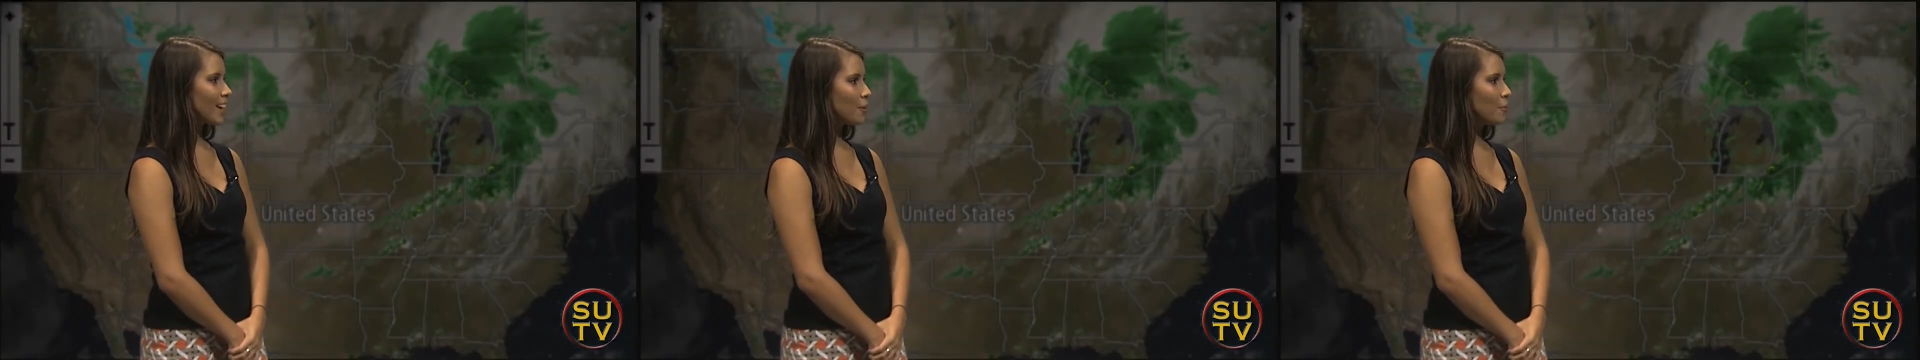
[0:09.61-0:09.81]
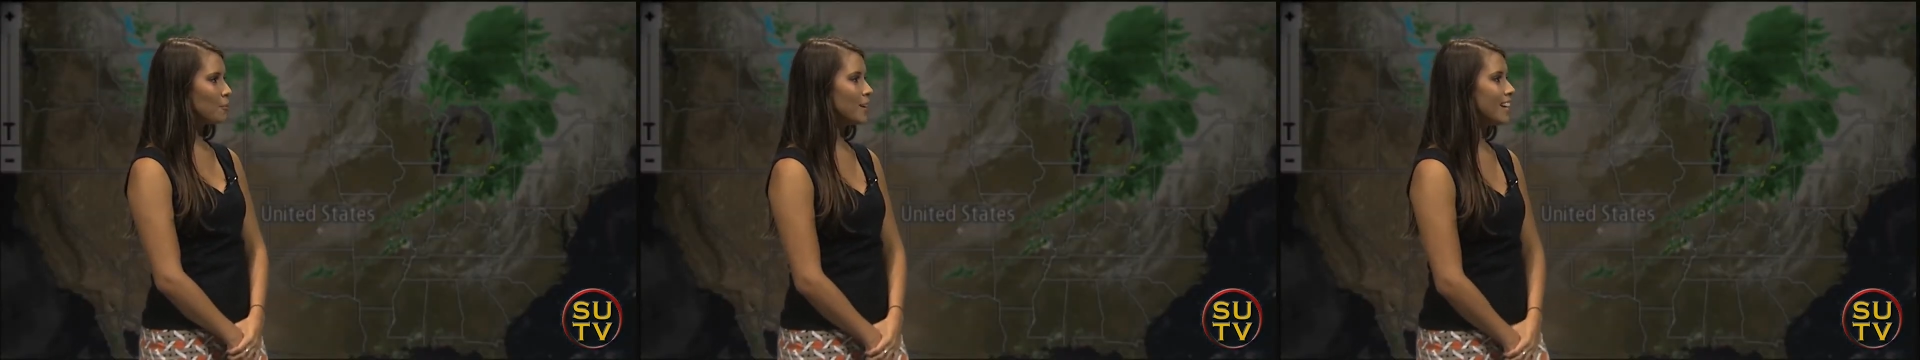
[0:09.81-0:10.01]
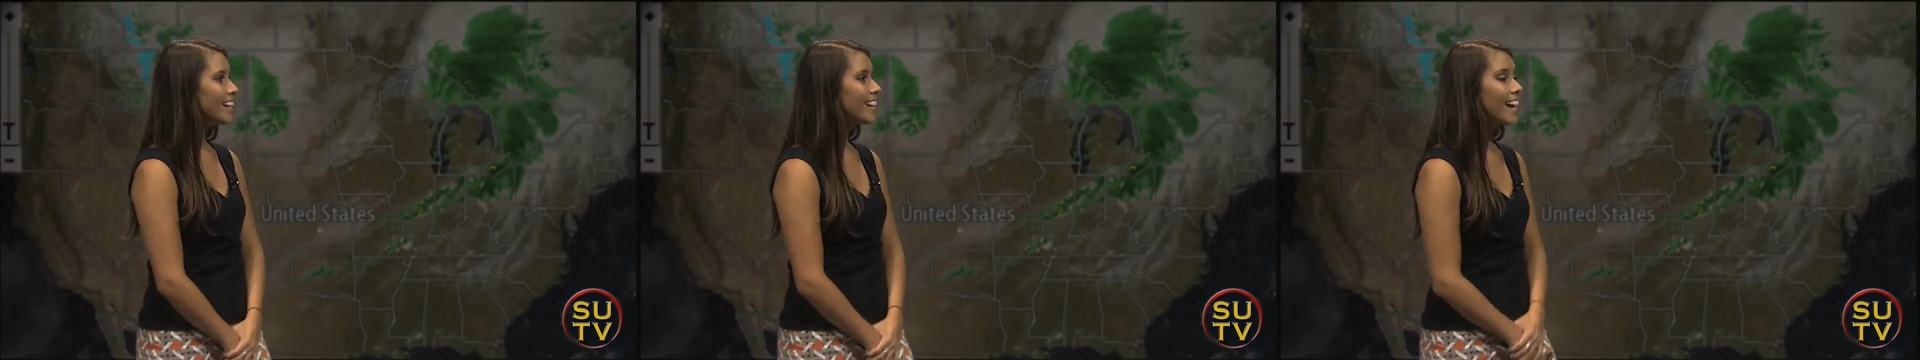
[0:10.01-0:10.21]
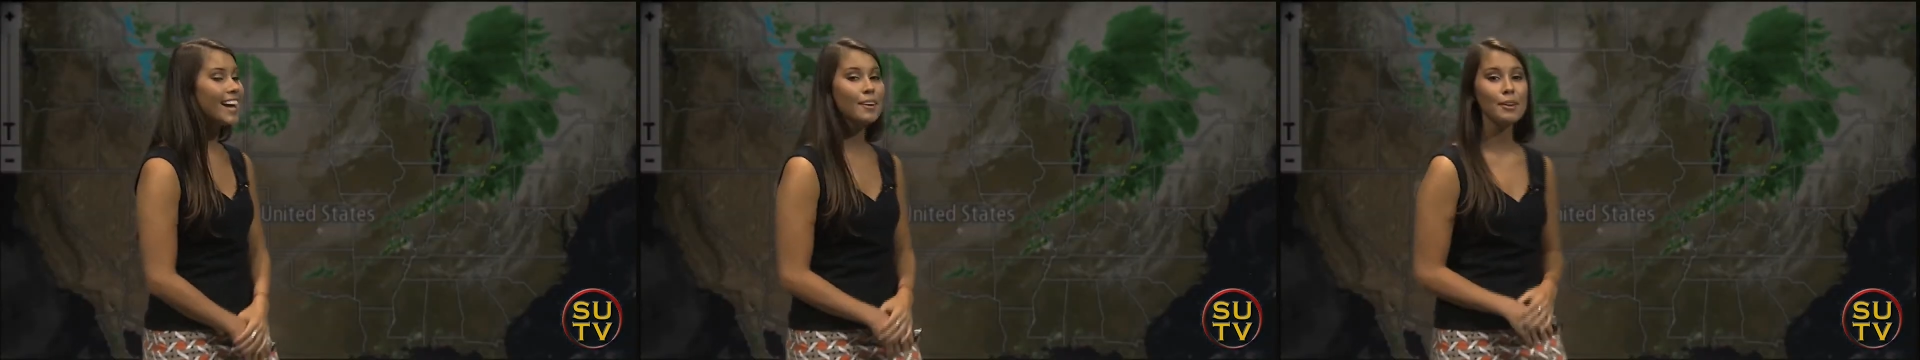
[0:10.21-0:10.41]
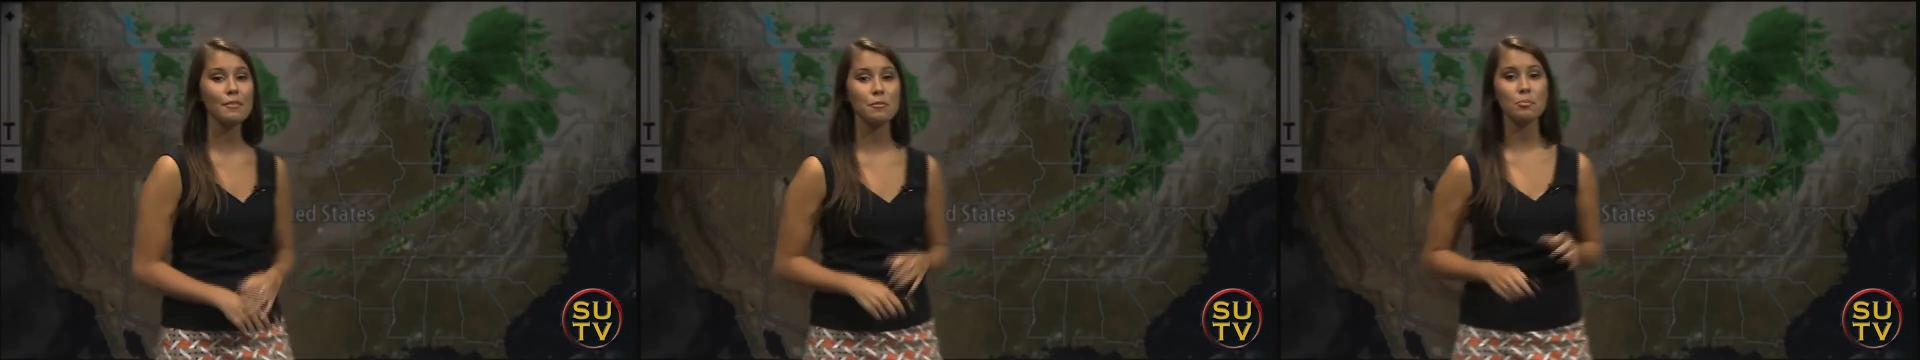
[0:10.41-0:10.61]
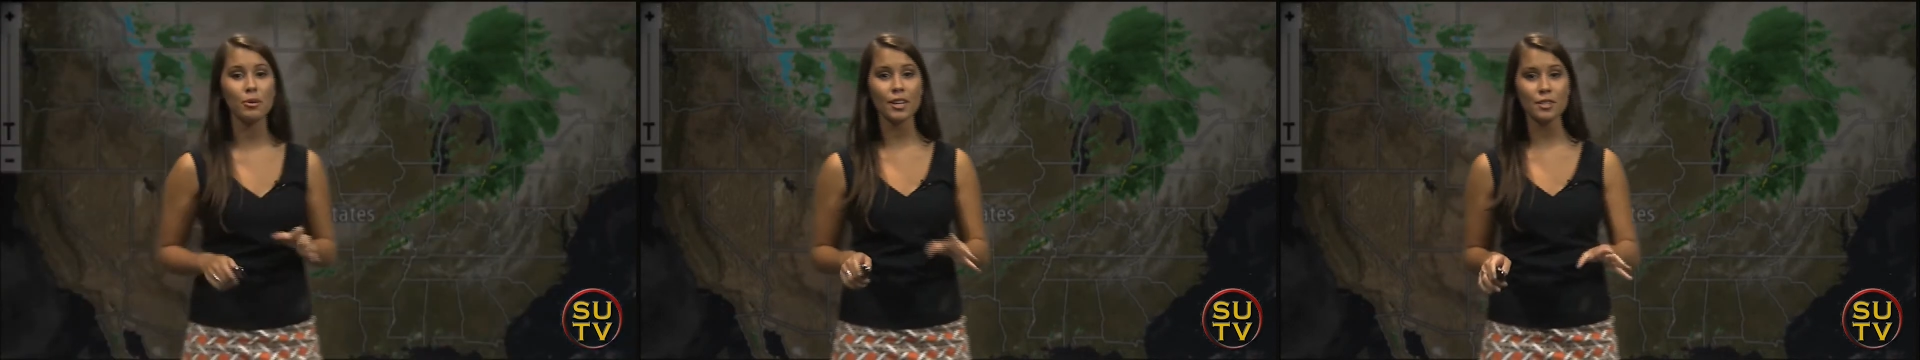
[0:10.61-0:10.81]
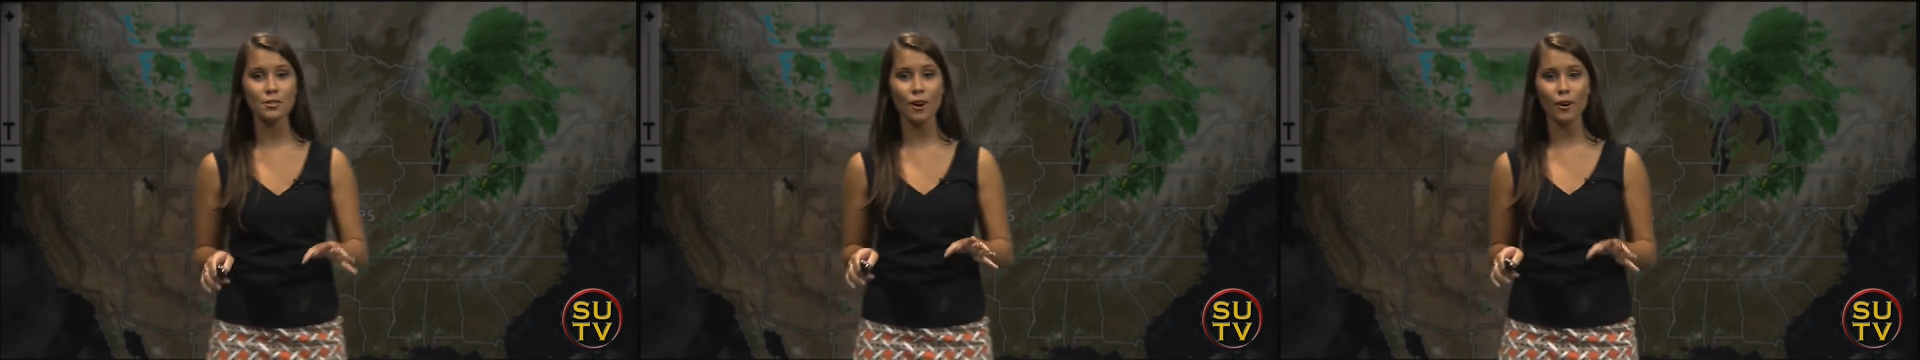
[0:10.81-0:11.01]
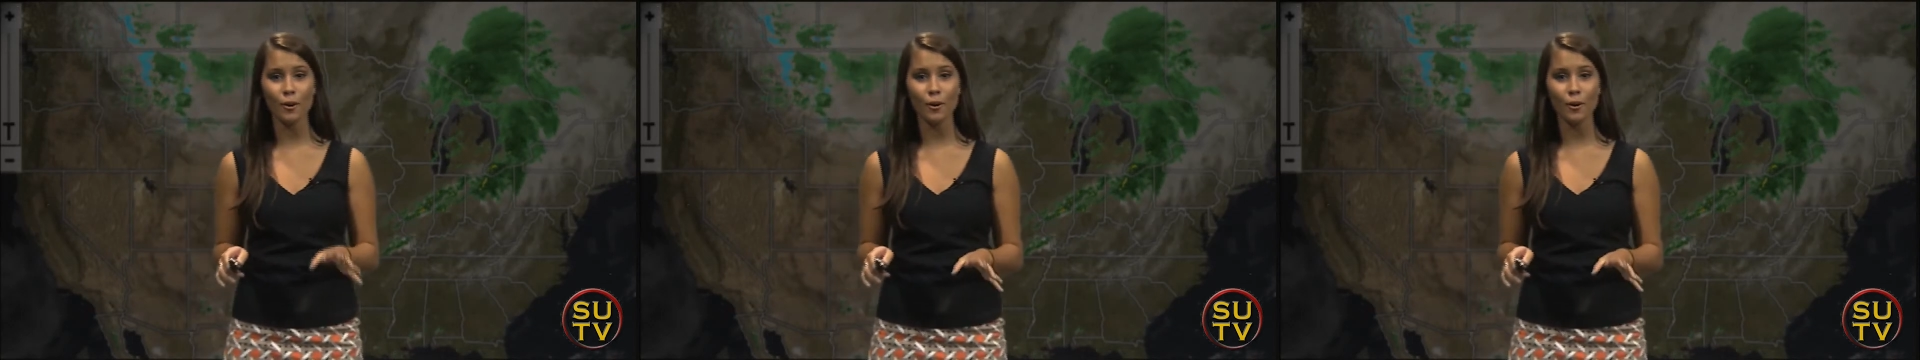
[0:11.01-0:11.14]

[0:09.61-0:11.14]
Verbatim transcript: we, can, we have a pretty strong